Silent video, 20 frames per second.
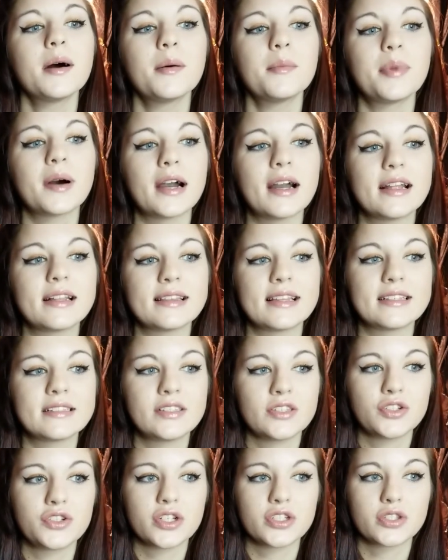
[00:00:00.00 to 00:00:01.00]
But this
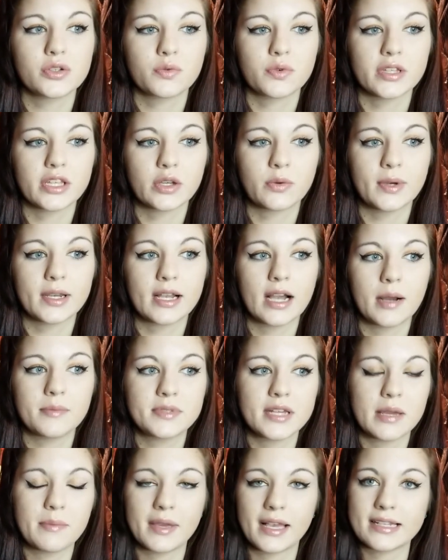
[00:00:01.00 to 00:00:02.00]
is just a really quick
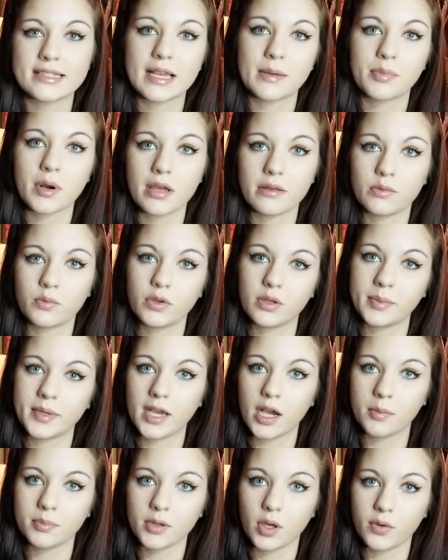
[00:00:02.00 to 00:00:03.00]
update because I probably will be
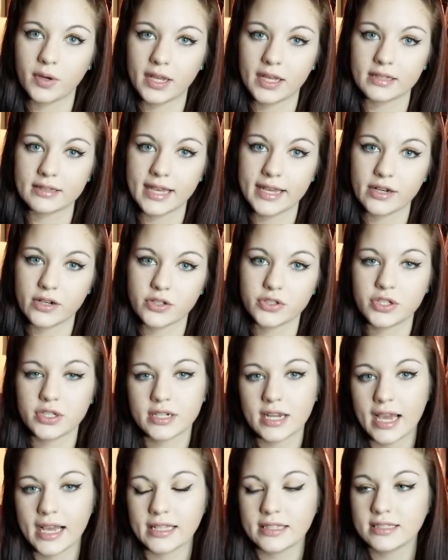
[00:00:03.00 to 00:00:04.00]
uploading later
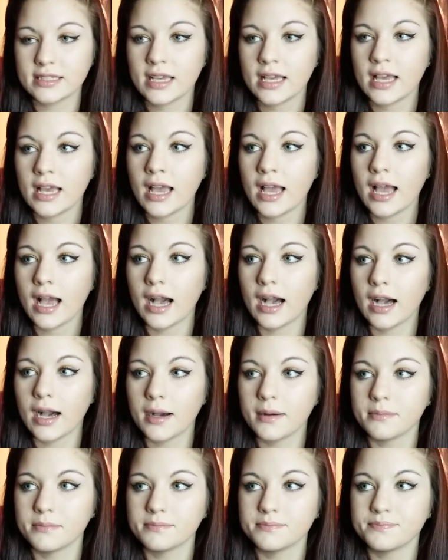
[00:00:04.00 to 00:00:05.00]
tonight.
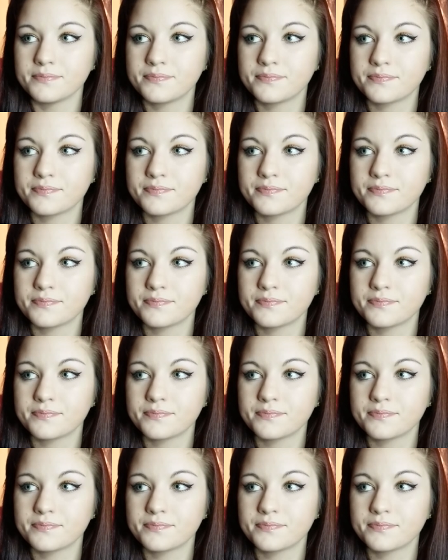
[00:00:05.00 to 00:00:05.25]
So